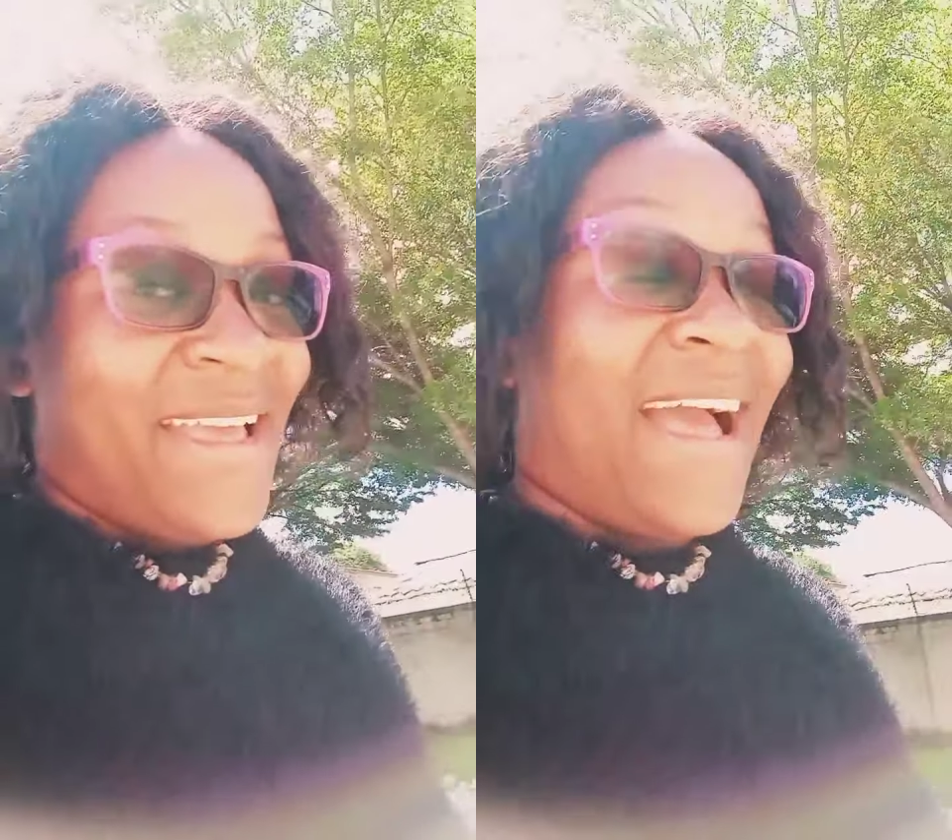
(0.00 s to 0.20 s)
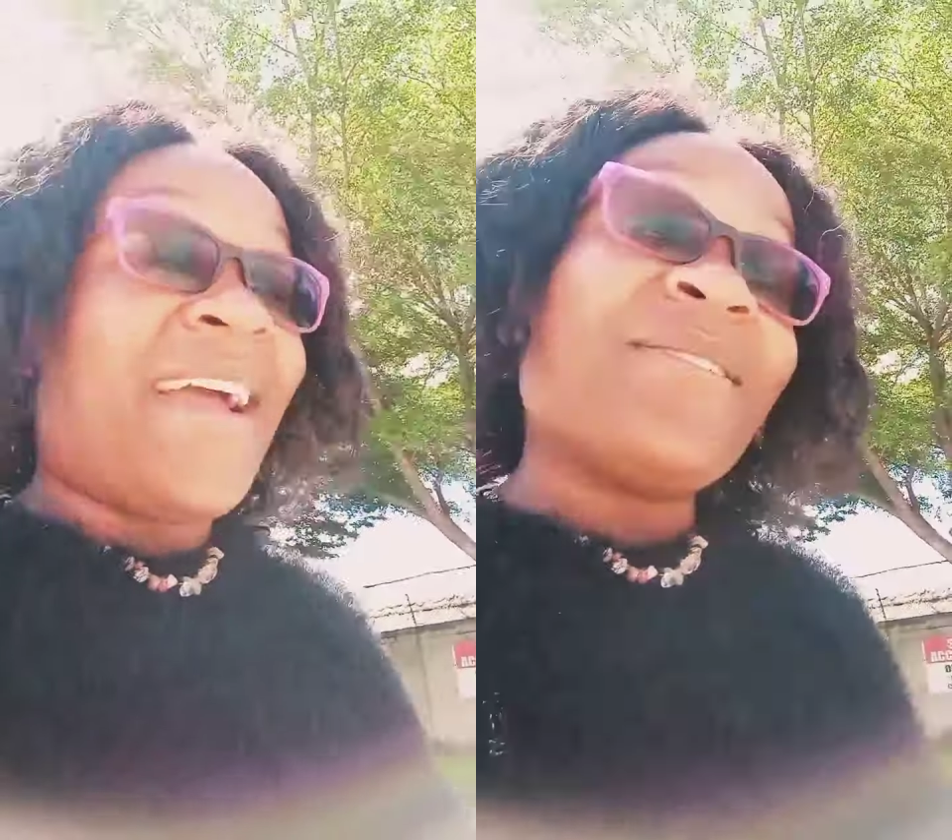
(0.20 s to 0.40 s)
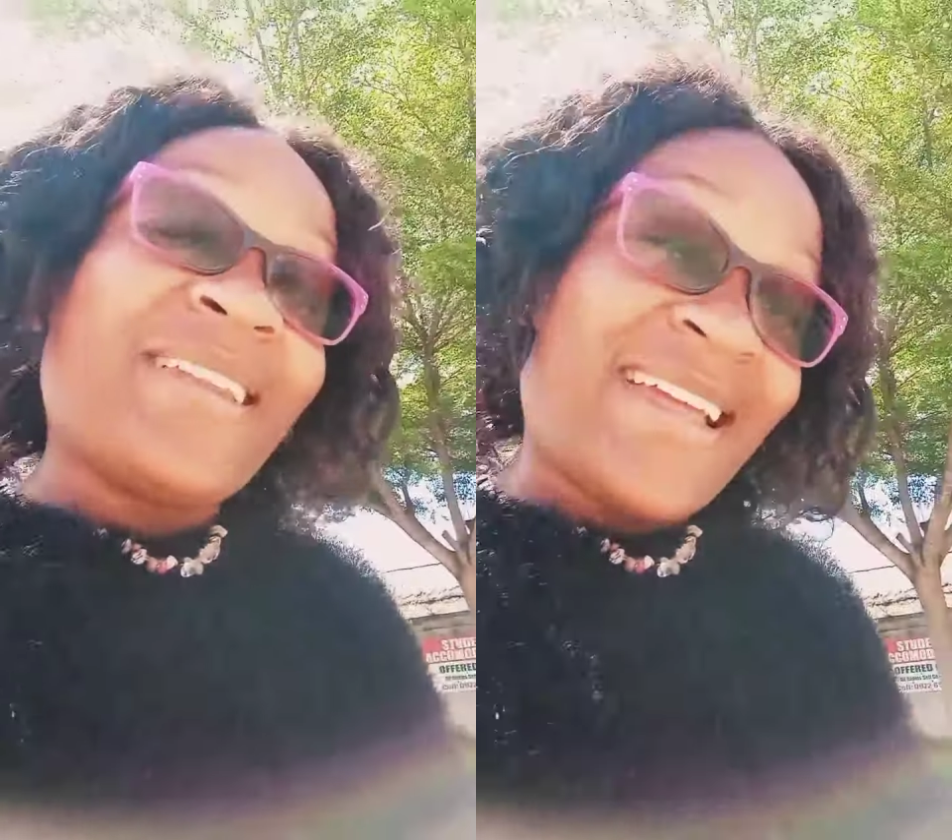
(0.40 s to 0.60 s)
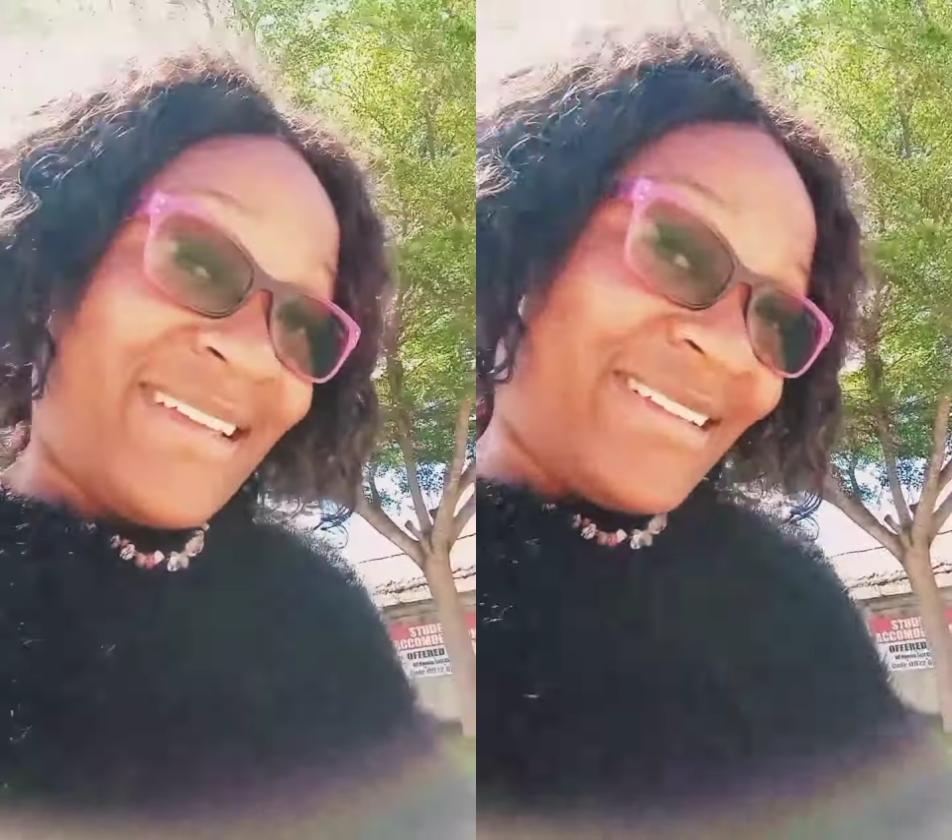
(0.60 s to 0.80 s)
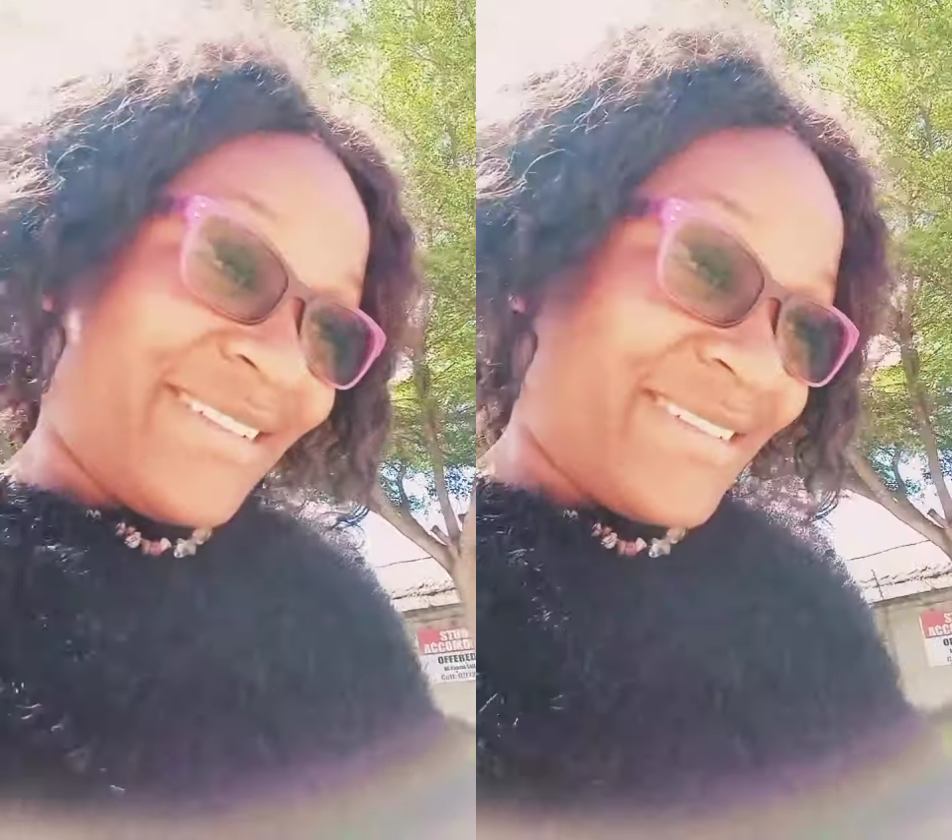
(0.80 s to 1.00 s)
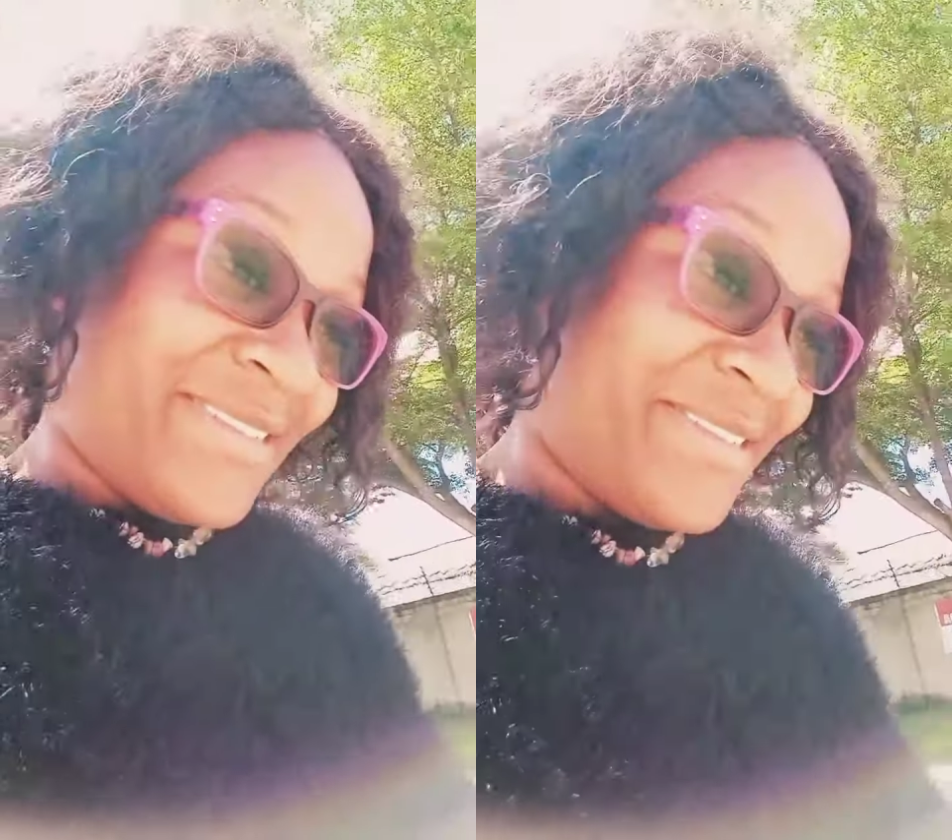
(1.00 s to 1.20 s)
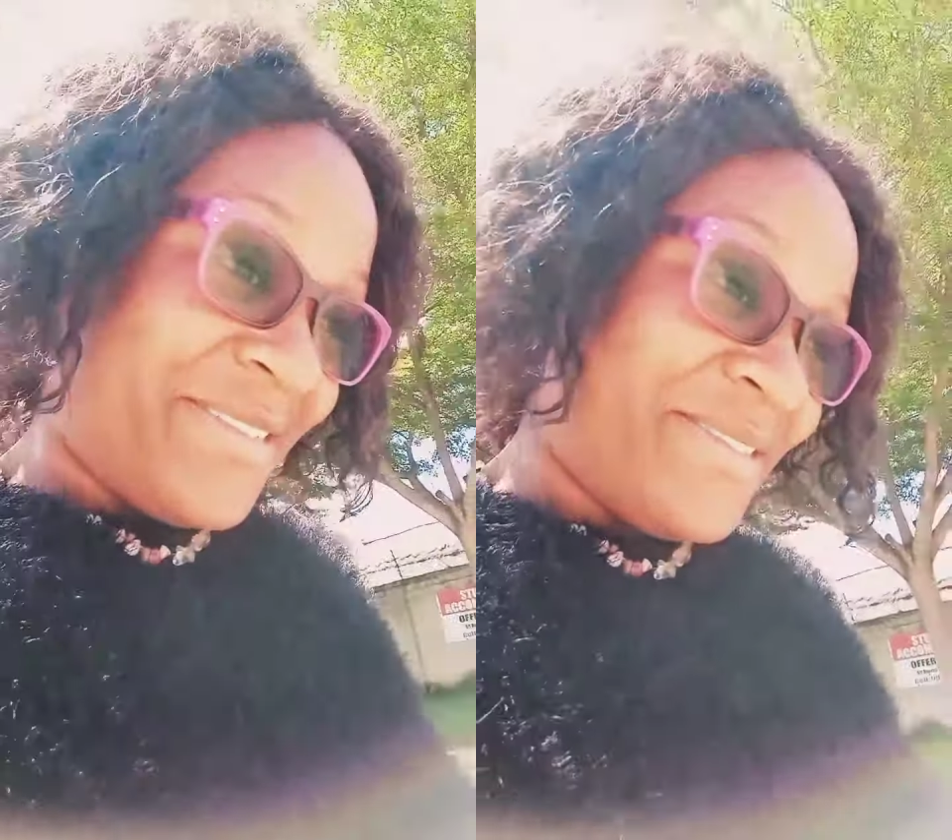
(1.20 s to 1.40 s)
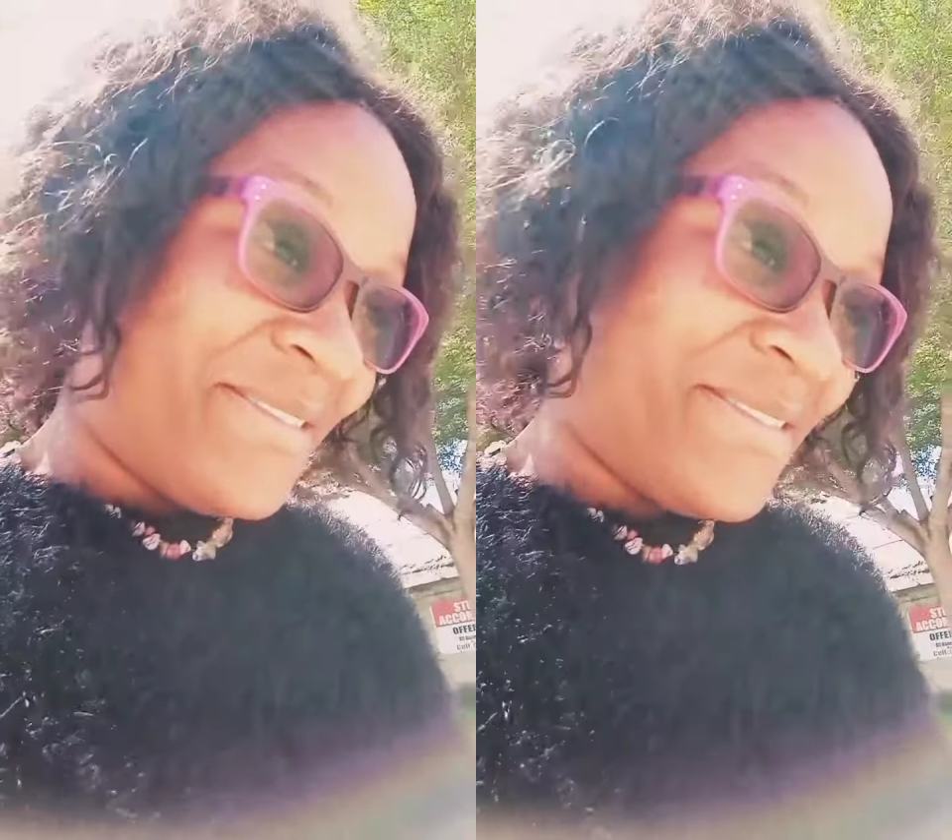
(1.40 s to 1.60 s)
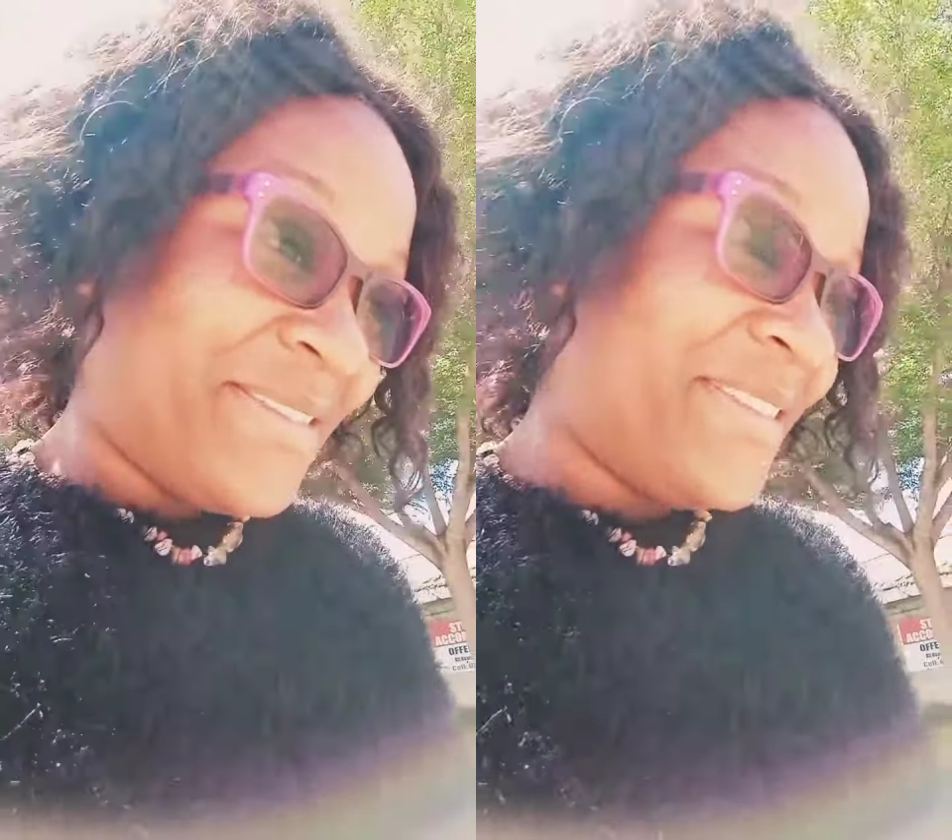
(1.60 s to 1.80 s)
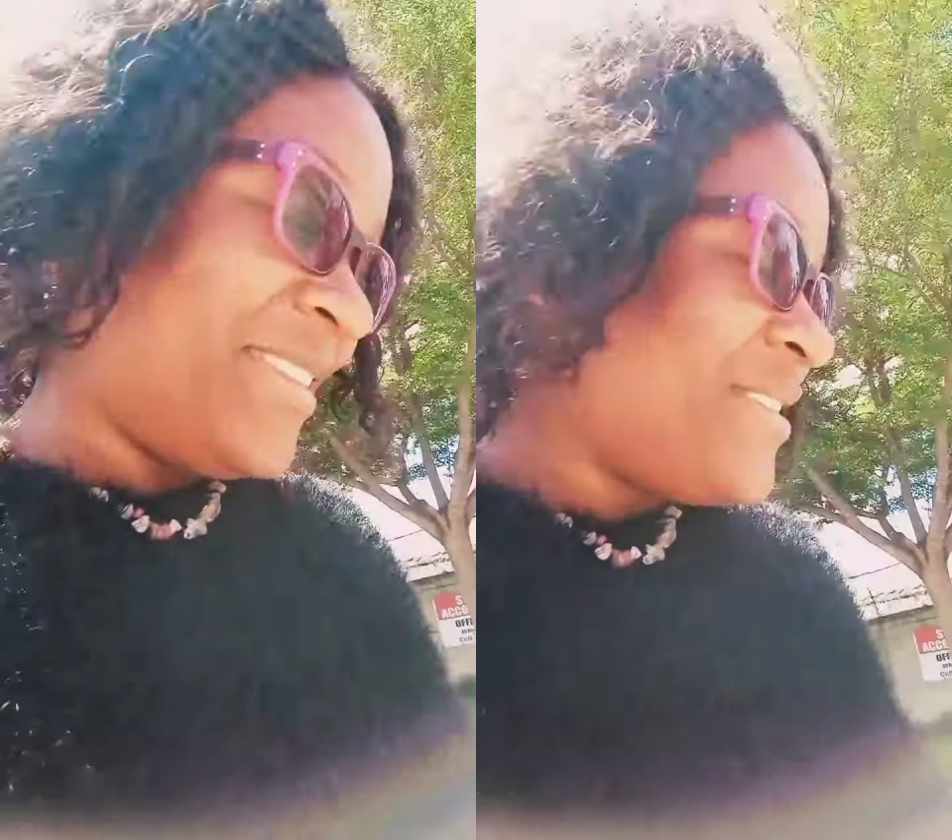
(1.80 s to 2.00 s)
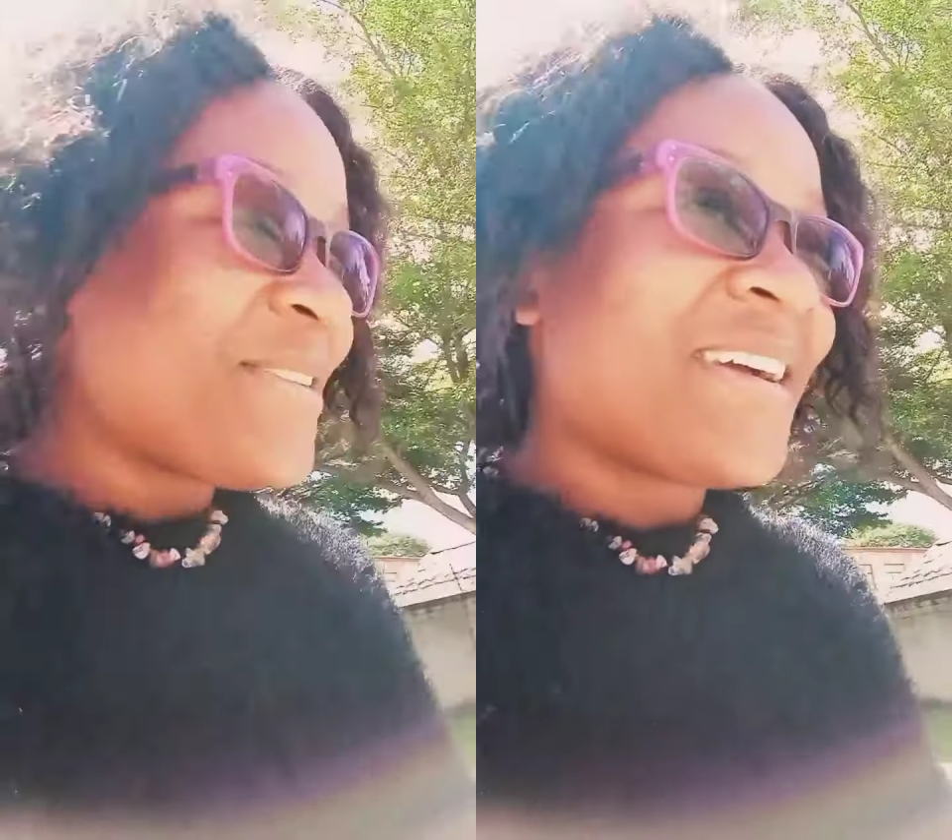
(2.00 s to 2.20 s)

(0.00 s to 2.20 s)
Are you dying? You